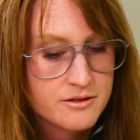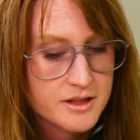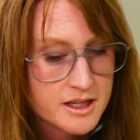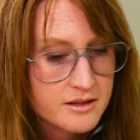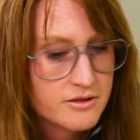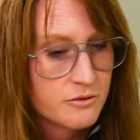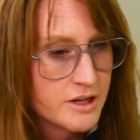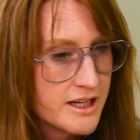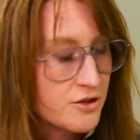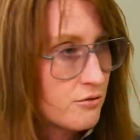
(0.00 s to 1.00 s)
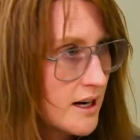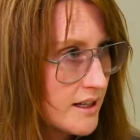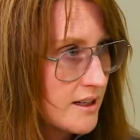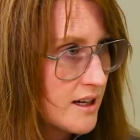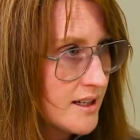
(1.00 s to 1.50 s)
think that we need to
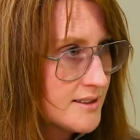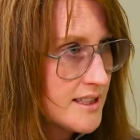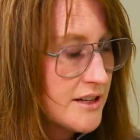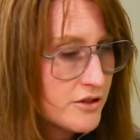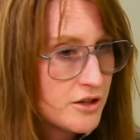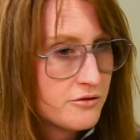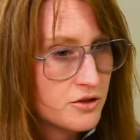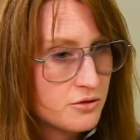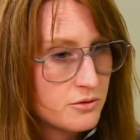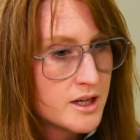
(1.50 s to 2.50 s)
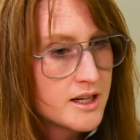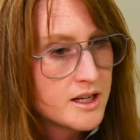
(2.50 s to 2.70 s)
recognize, even if you